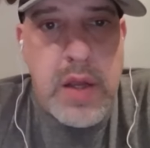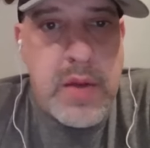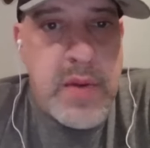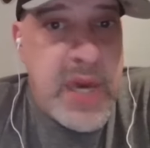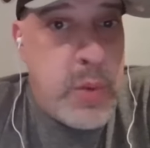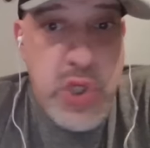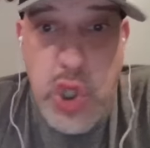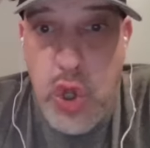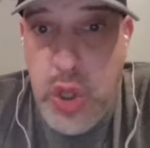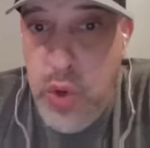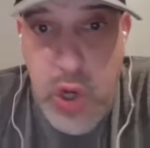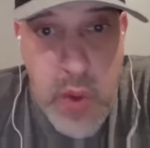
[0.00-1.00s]
he was the
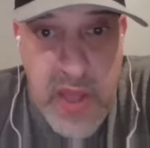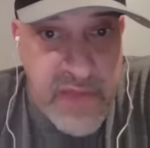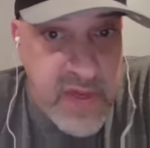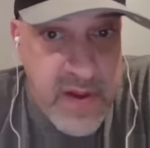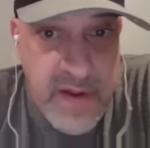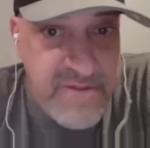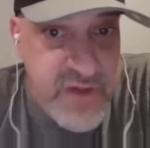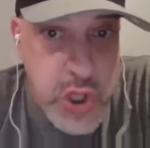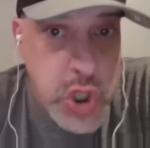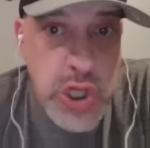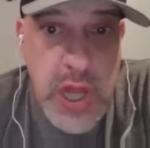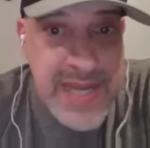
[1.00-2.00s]
only one who had the
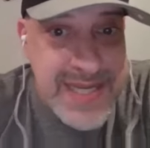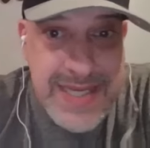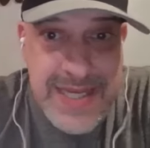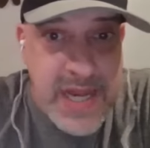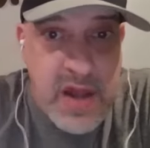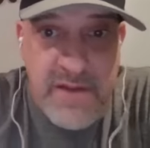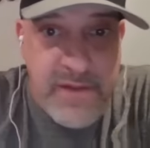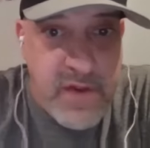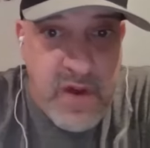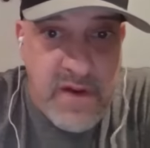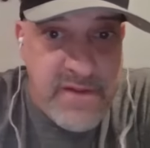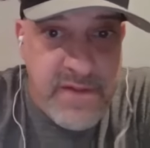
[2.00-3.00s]
official licensing of
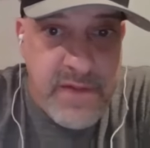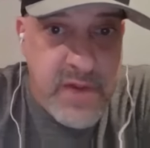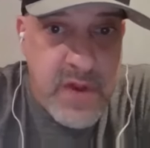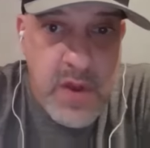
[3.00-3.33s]
of